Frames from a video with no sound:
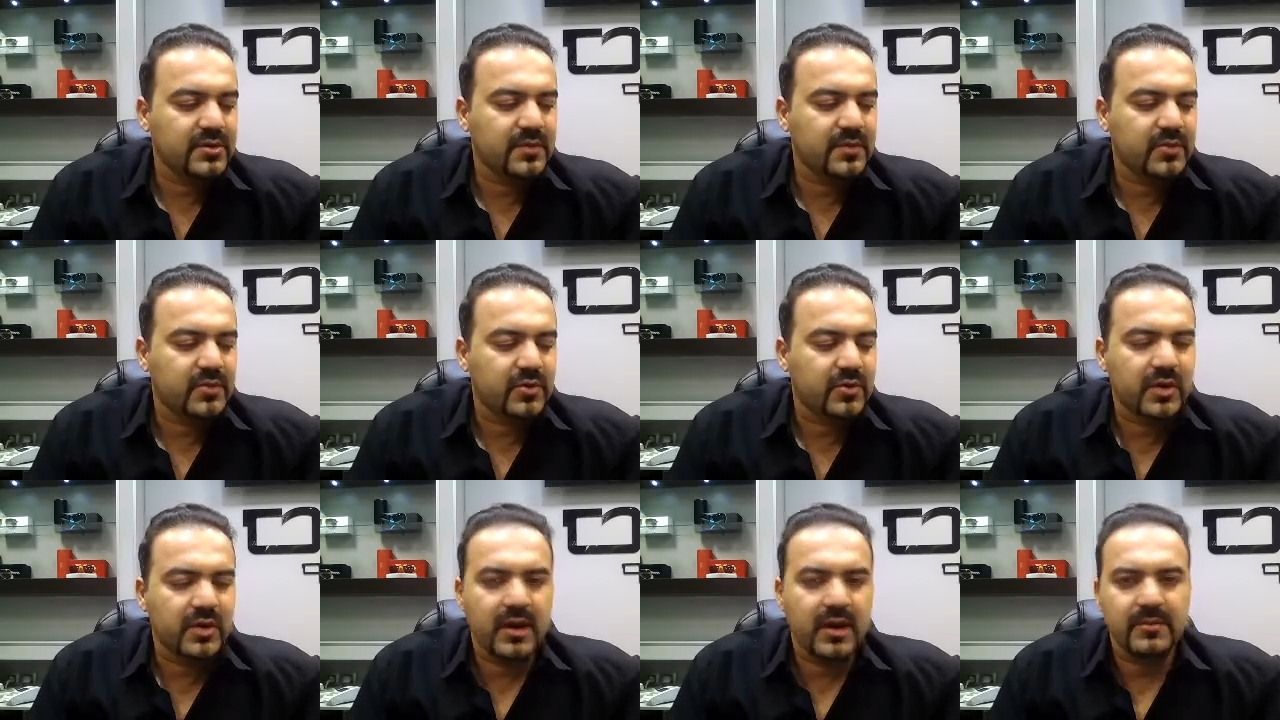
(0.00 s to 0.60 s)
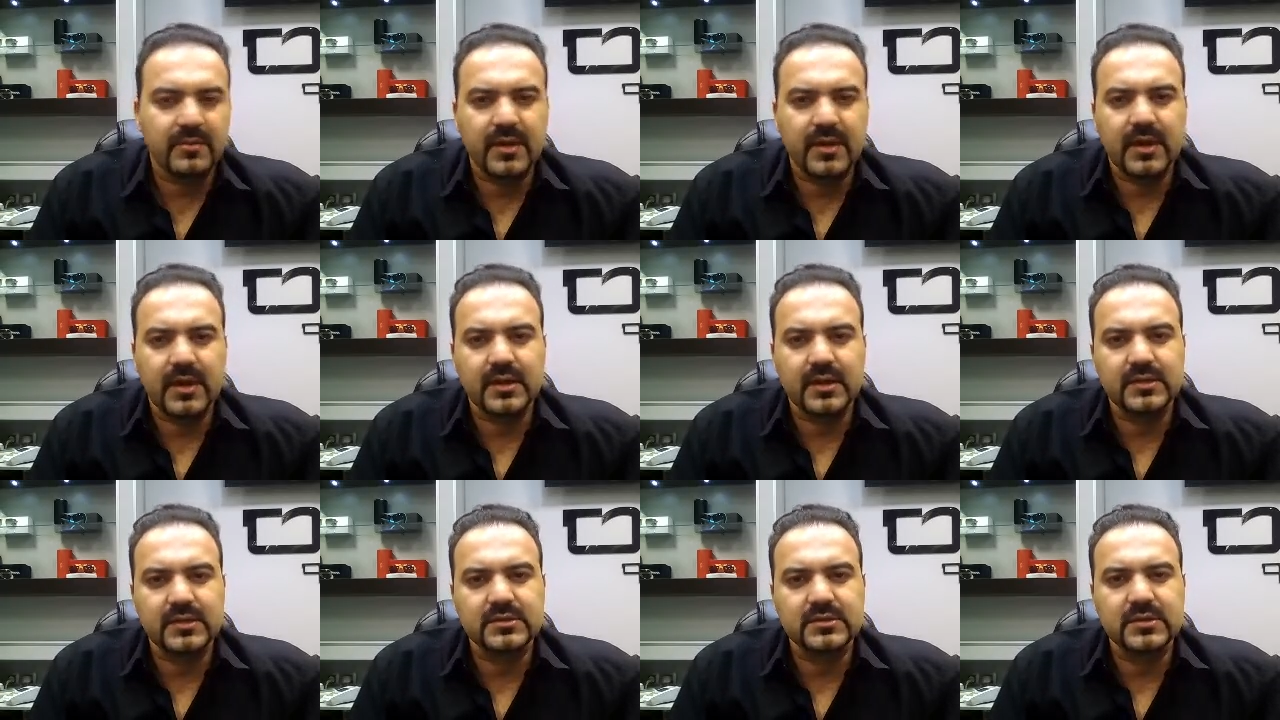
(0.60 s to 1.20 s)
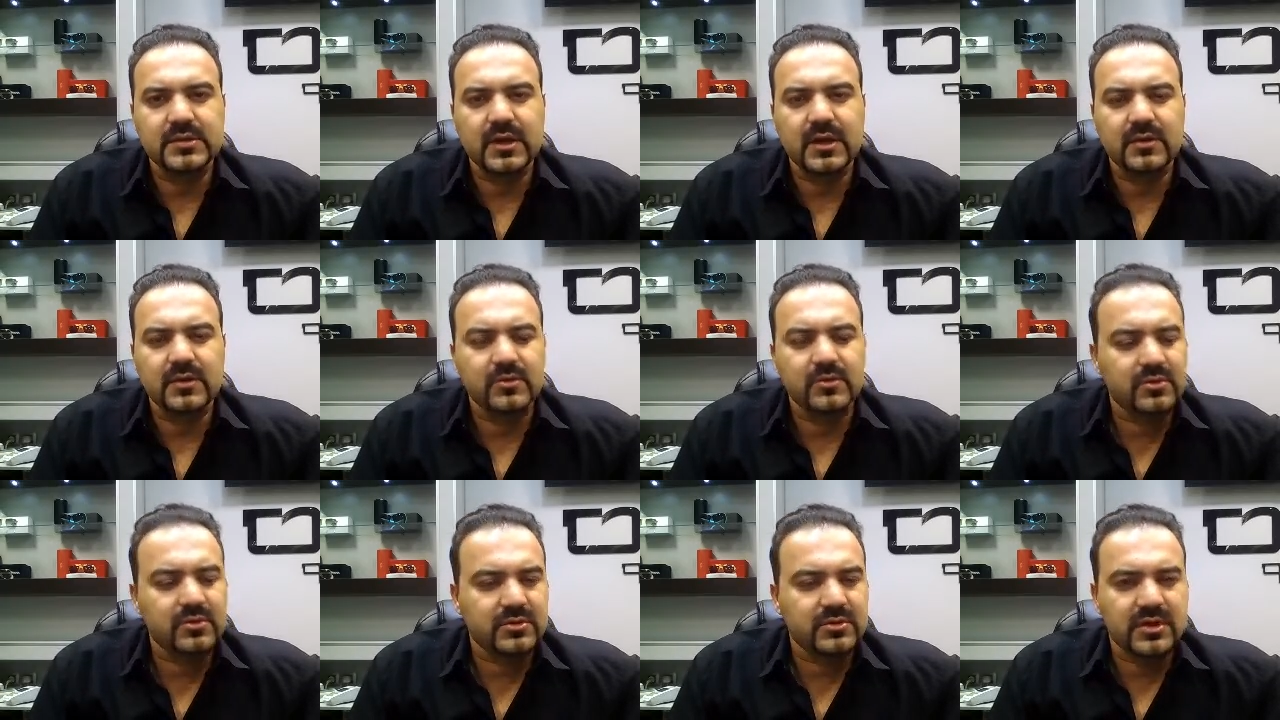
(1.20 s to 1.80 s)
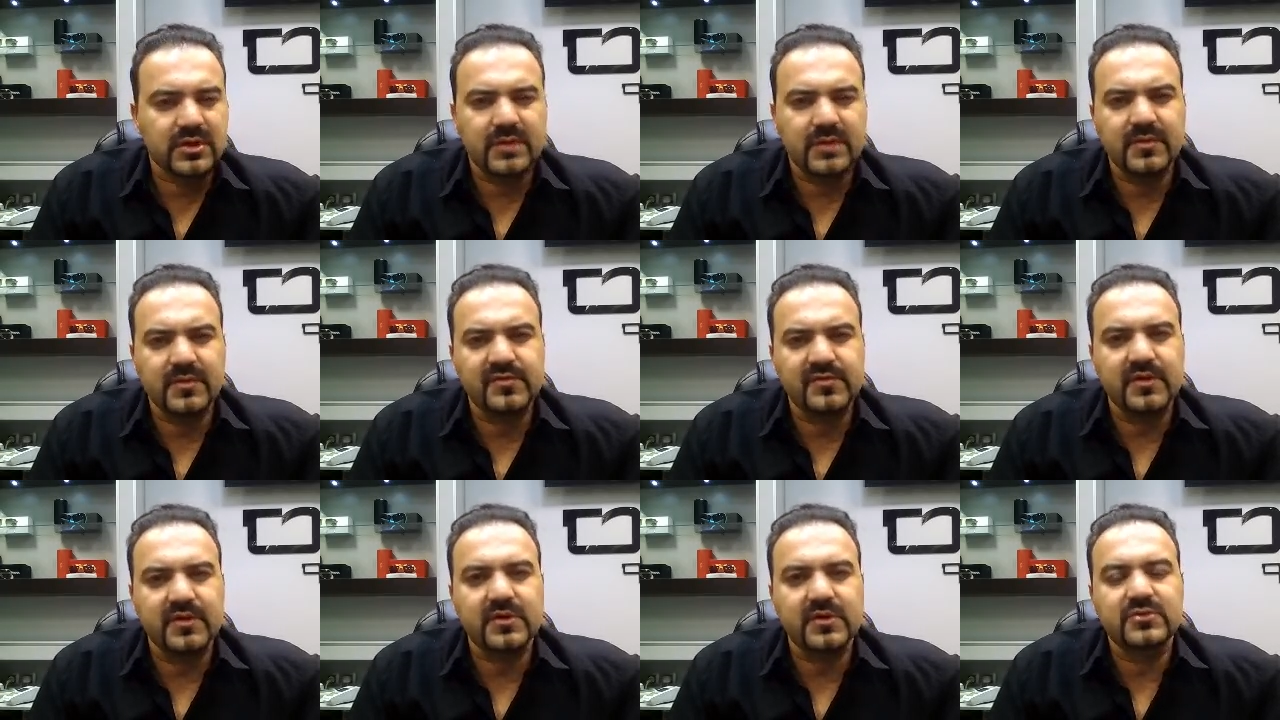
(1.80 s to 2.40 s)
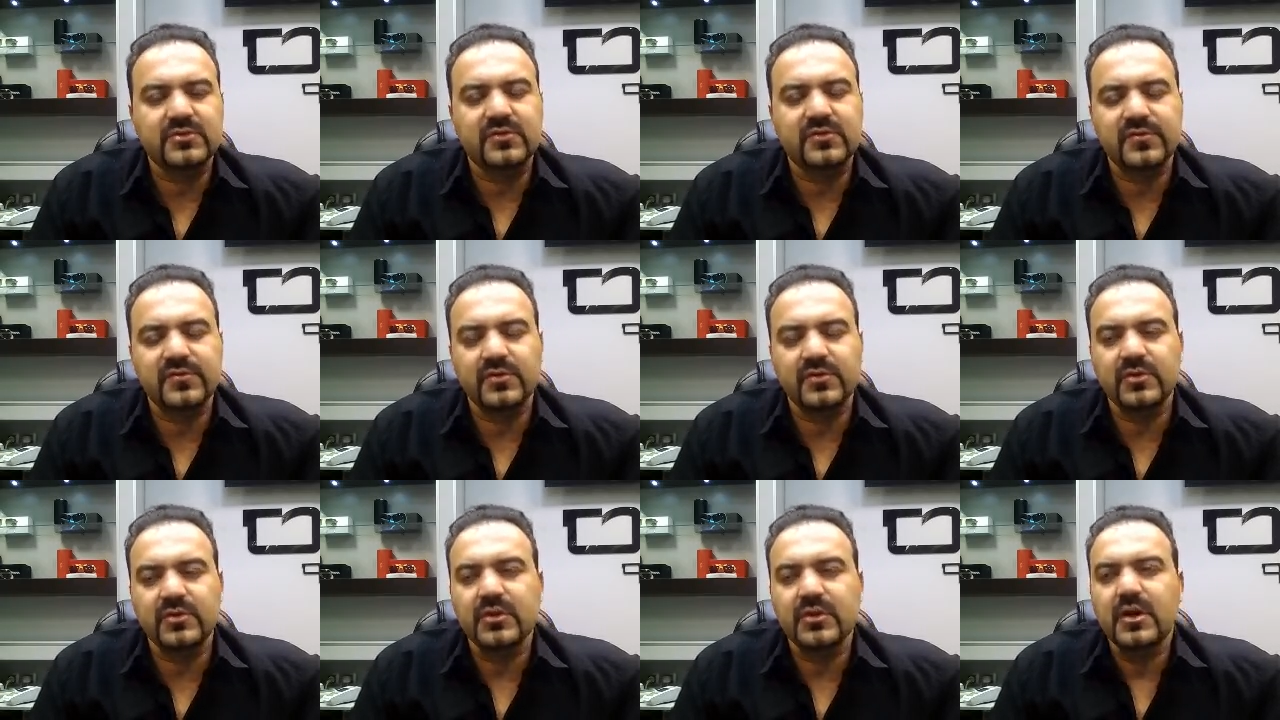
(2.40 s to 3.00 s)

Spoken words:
program, and I don't know the name of the interviewer,